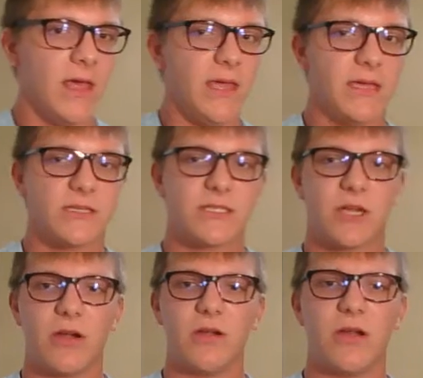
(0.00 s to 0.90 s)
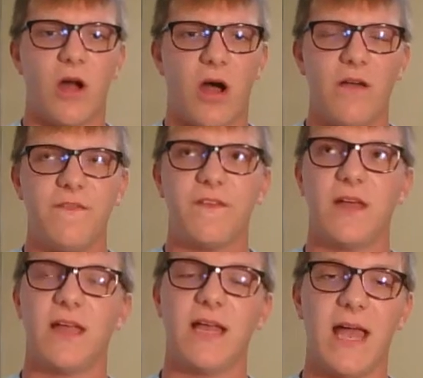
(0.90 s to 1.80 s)
It started off
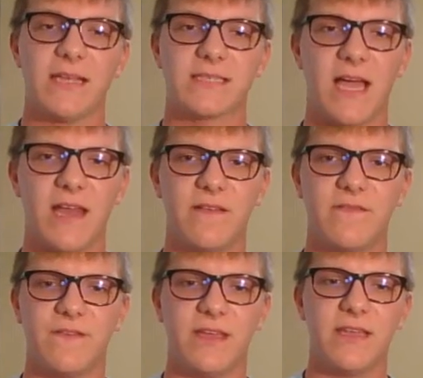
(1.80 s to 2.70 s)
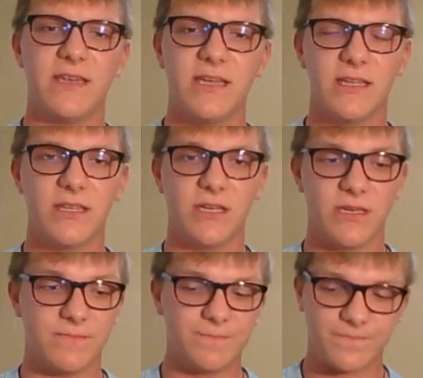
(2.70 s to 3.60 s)
as kind of in the